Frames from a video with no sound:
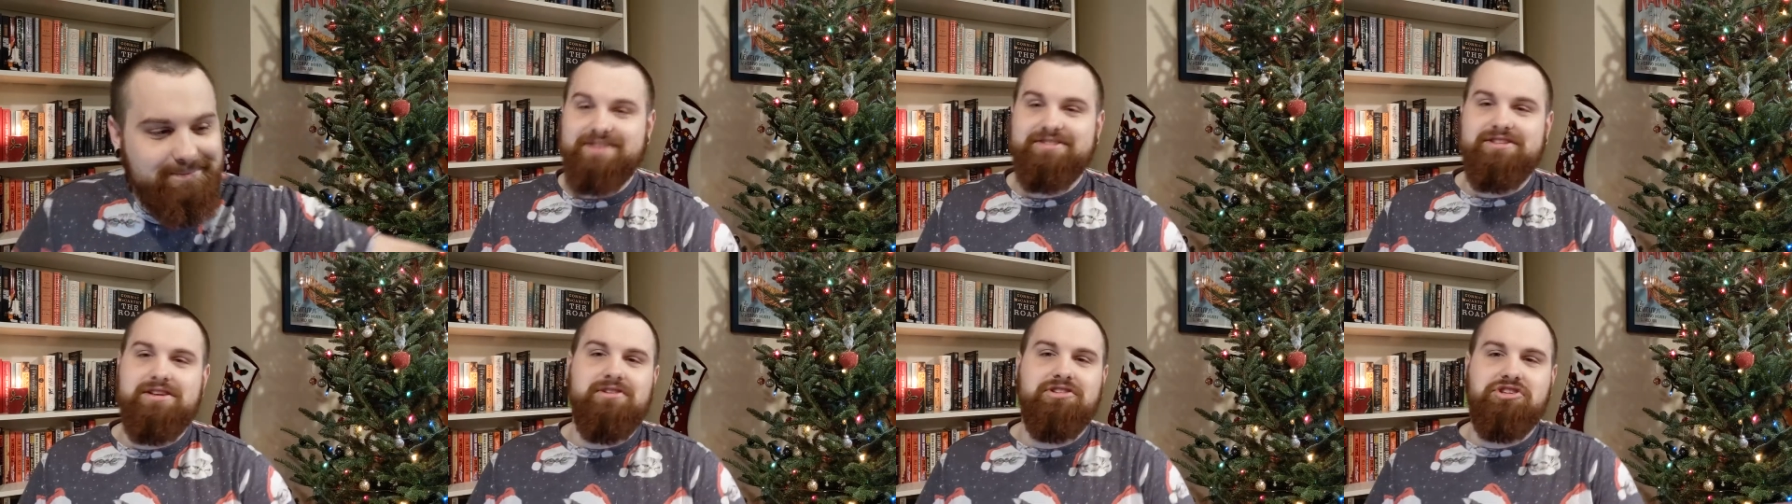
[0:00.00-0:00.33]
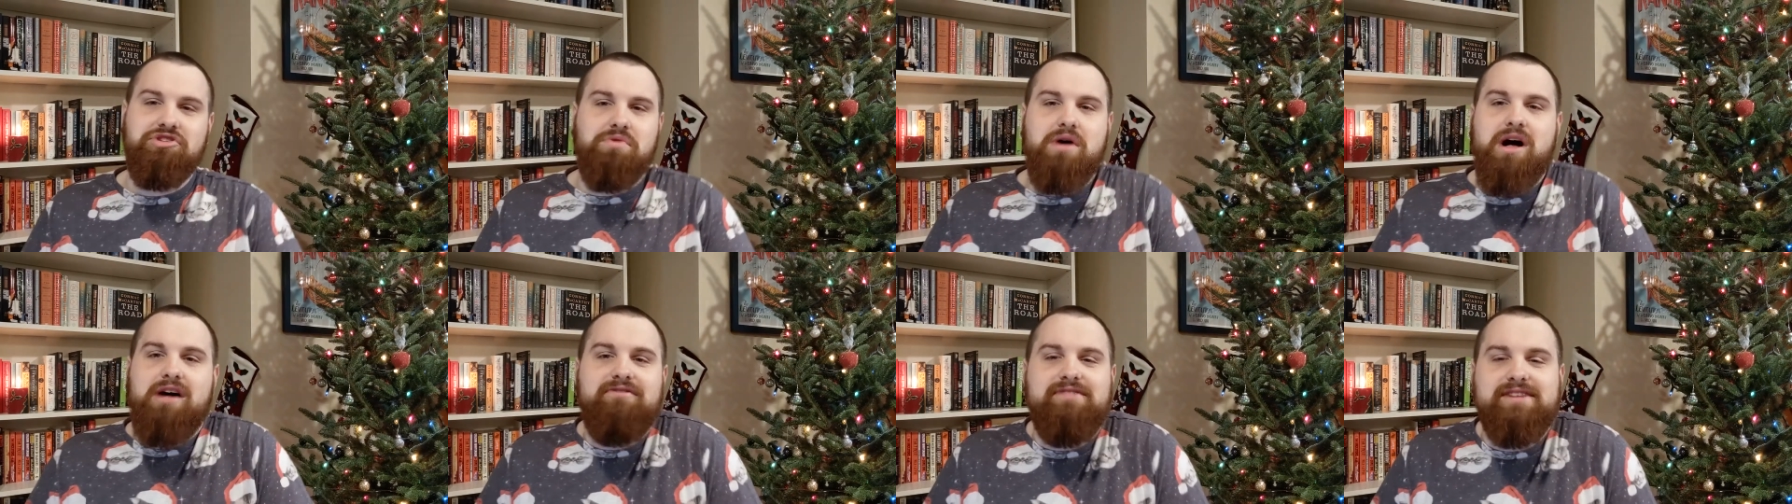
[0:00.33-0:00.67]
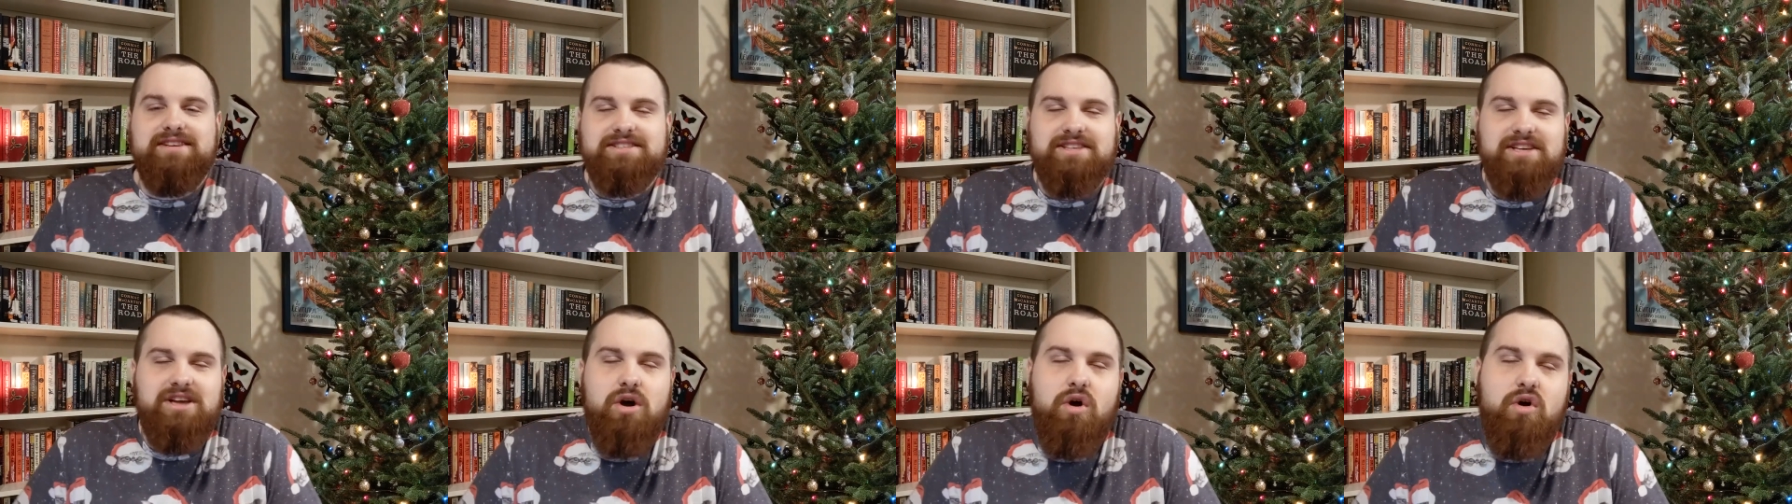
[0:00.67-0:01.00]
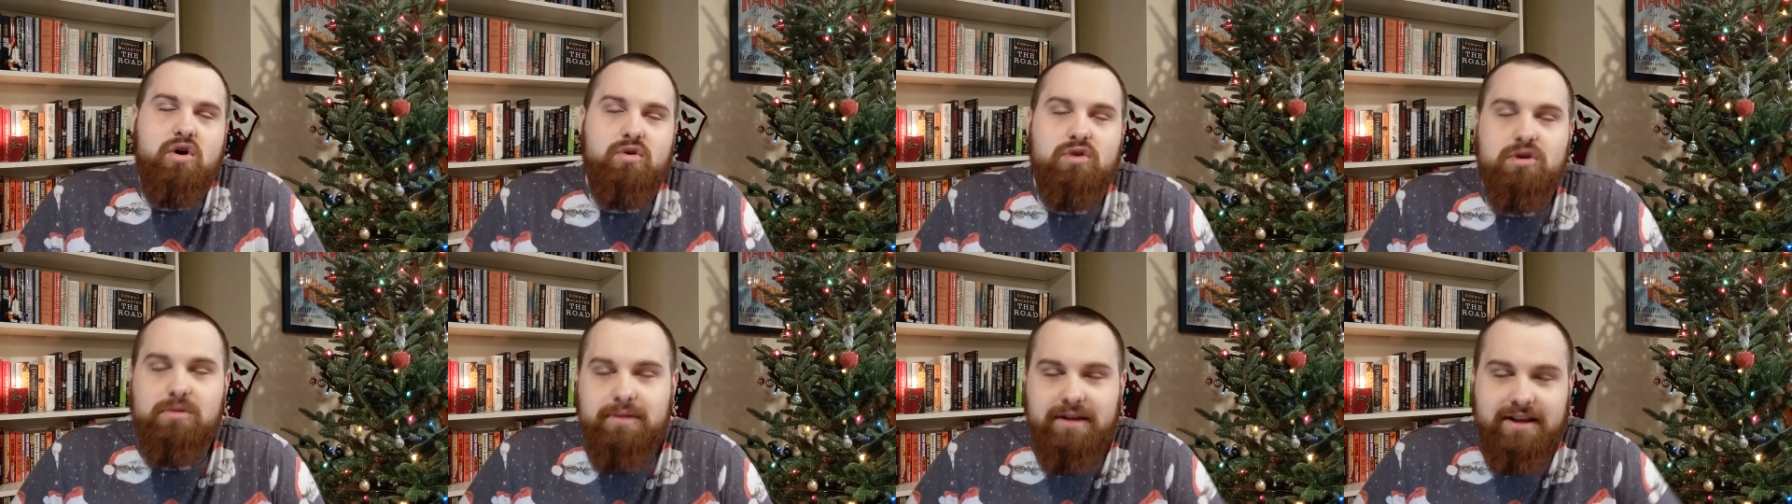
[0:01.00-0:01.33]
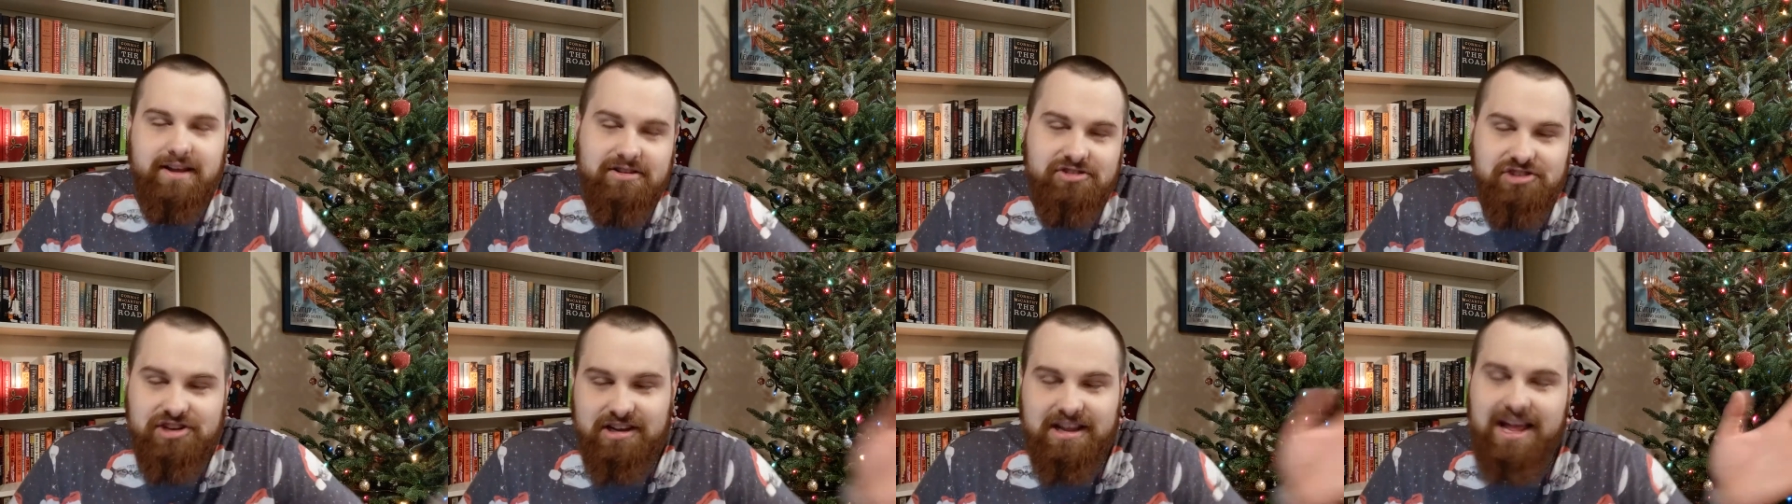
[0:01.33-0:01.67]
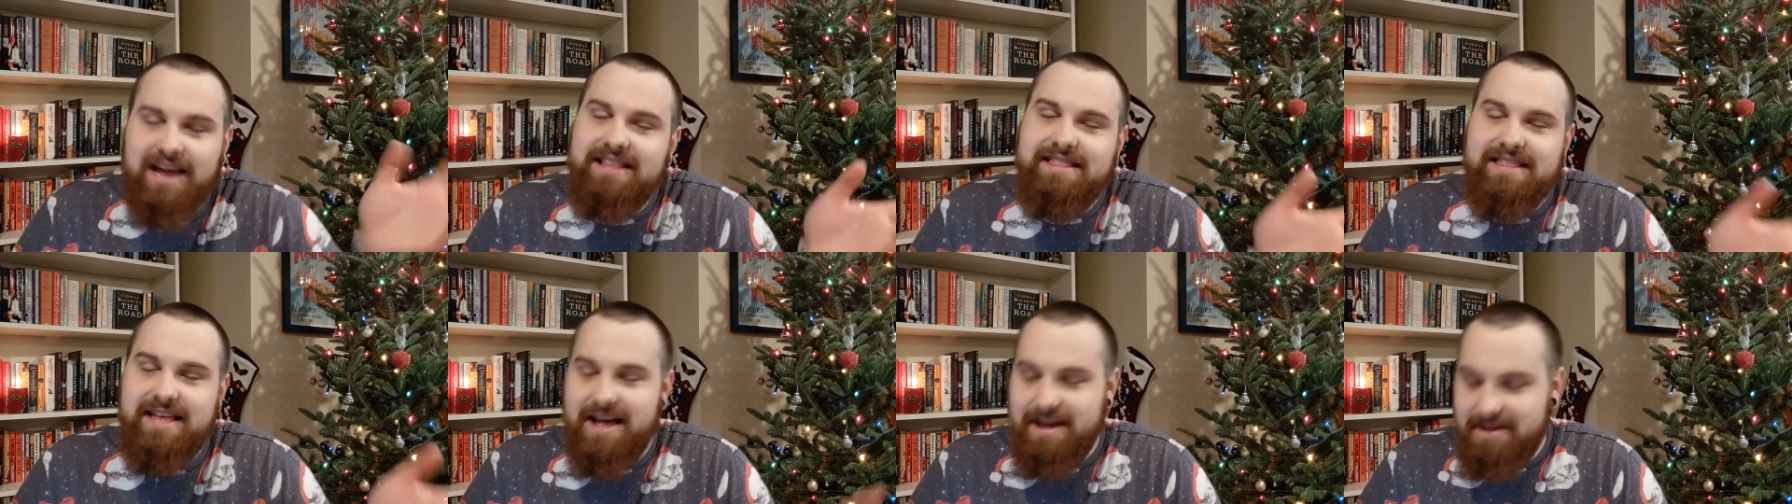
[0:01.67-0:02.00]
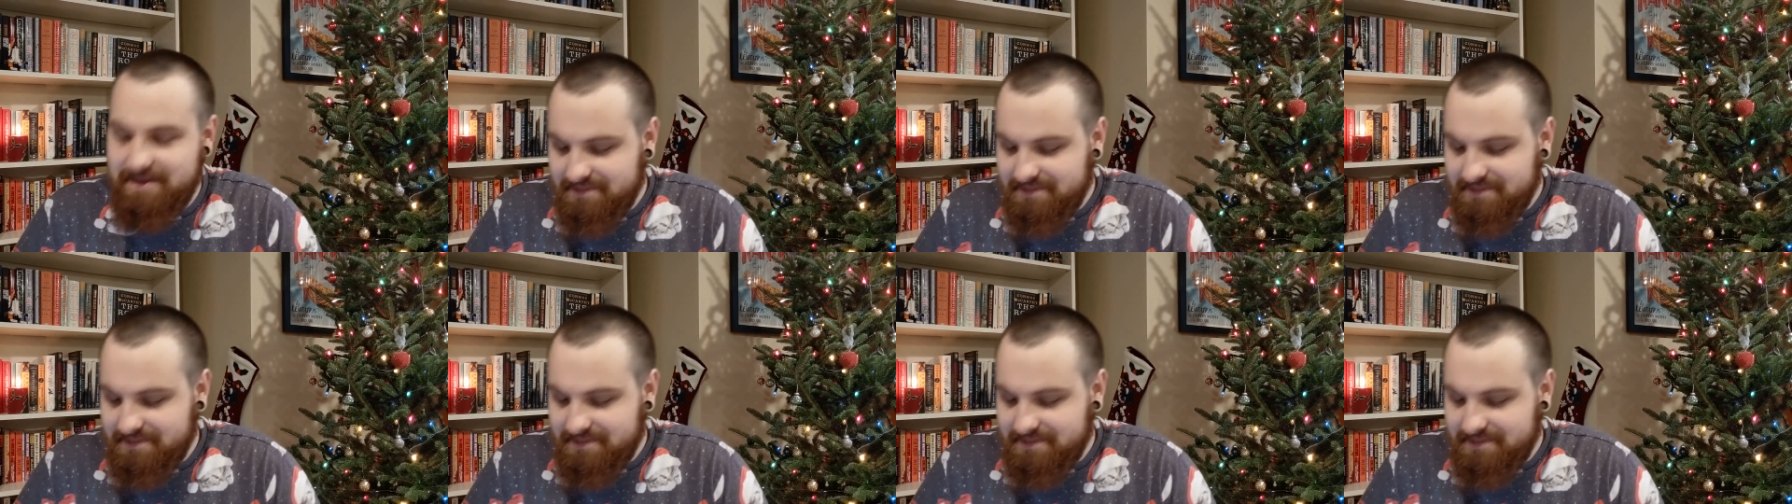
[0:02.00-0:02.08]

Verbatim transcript: It's also obviously heartwarming and shit like